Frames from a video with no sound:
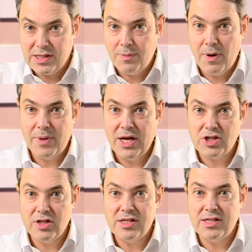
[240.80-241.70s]
on the
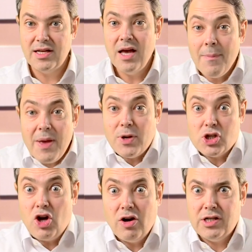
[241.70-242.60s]
population of the state. People are
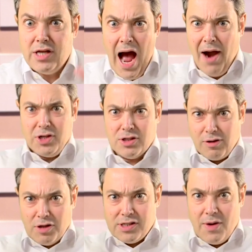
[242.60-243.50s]
shocked because
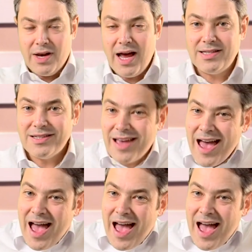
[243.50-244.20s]
Aristotle's so enlightened.